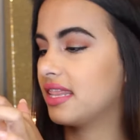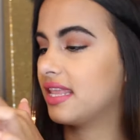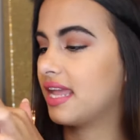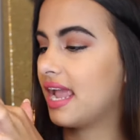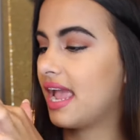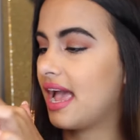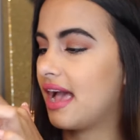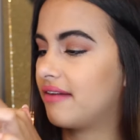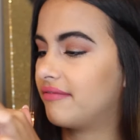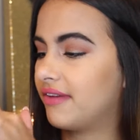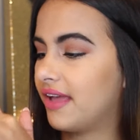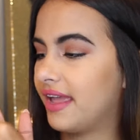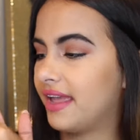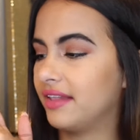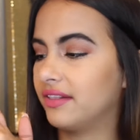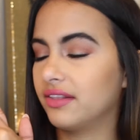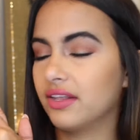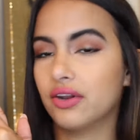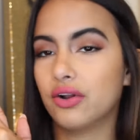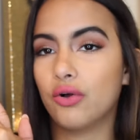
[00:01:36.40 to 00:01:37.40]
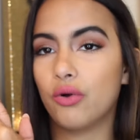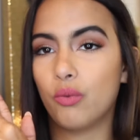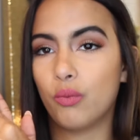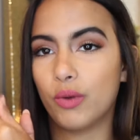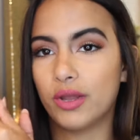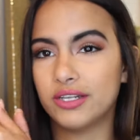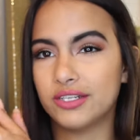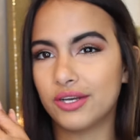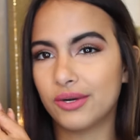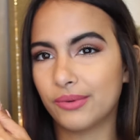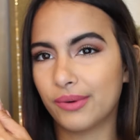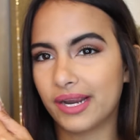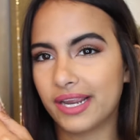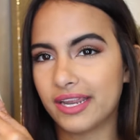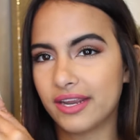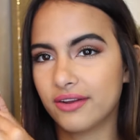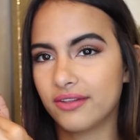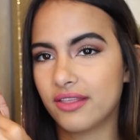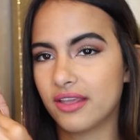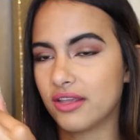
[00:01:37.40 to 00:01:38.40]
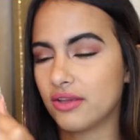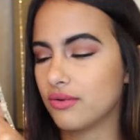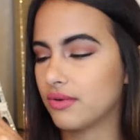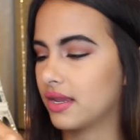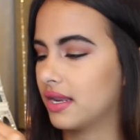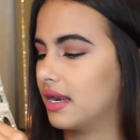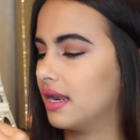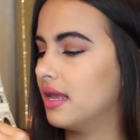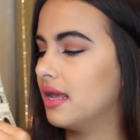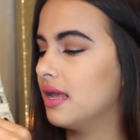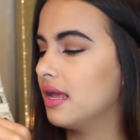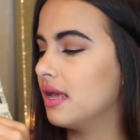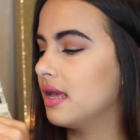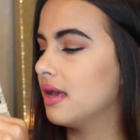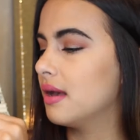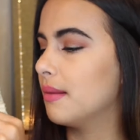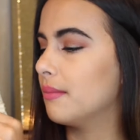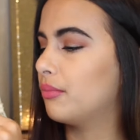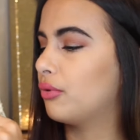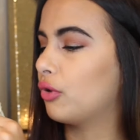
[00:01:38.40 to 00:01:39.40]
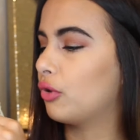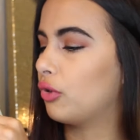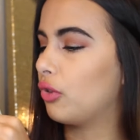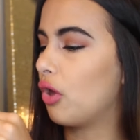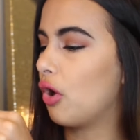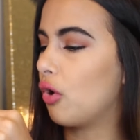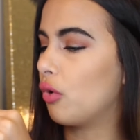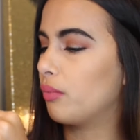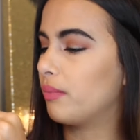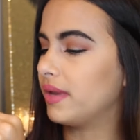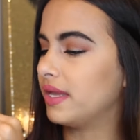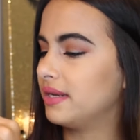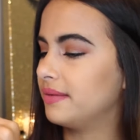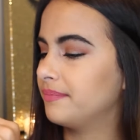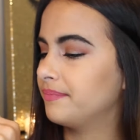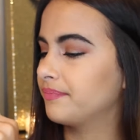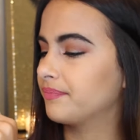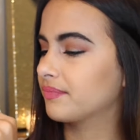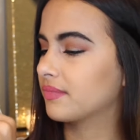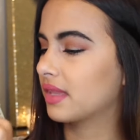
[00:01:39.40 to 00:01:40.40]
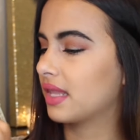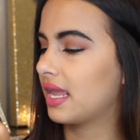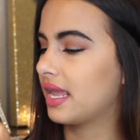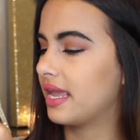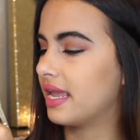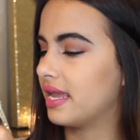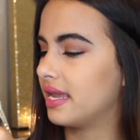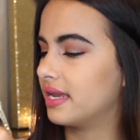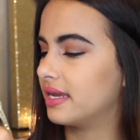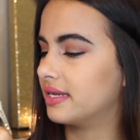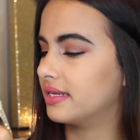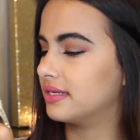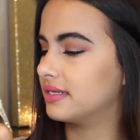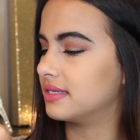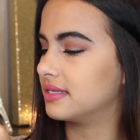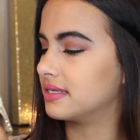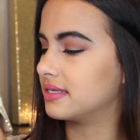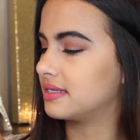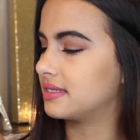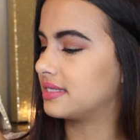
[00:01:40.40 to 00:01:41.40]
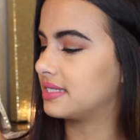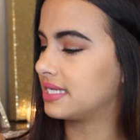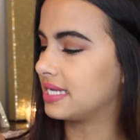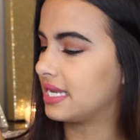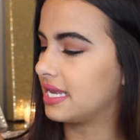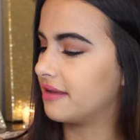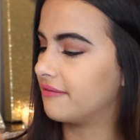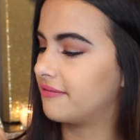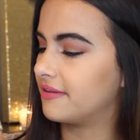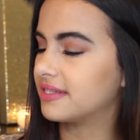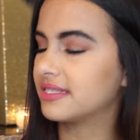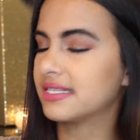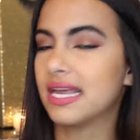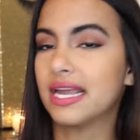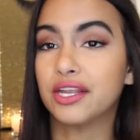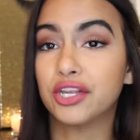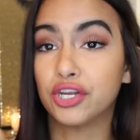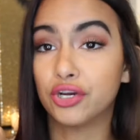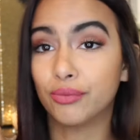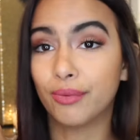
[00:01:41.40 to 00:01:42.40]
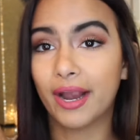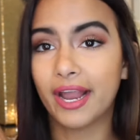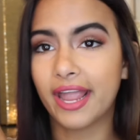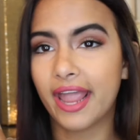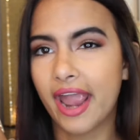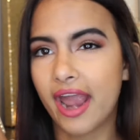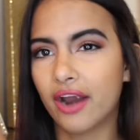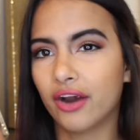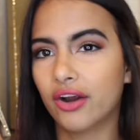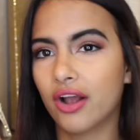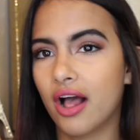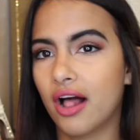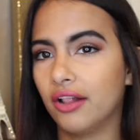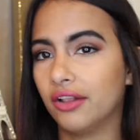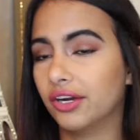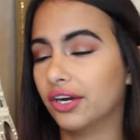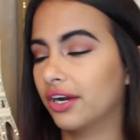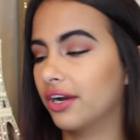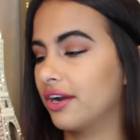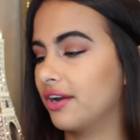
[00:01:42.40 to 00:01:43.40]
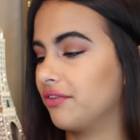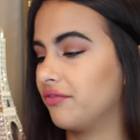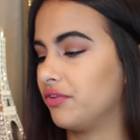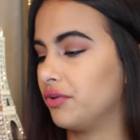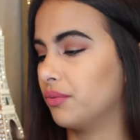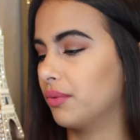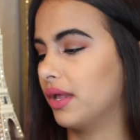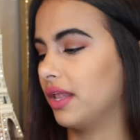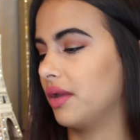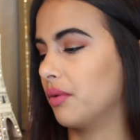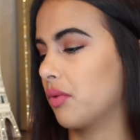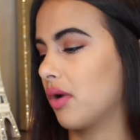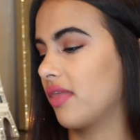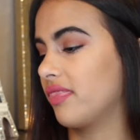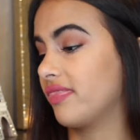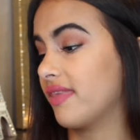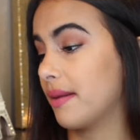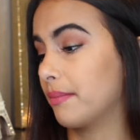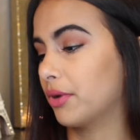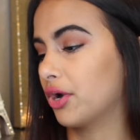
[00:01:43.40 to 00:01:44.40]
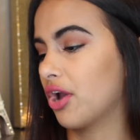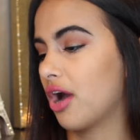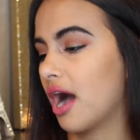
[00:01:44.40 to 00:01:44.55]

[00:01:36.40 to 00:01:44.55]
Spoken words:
And they have a little window right here that you can pull open and see if it's like your right hair color and if you really want them or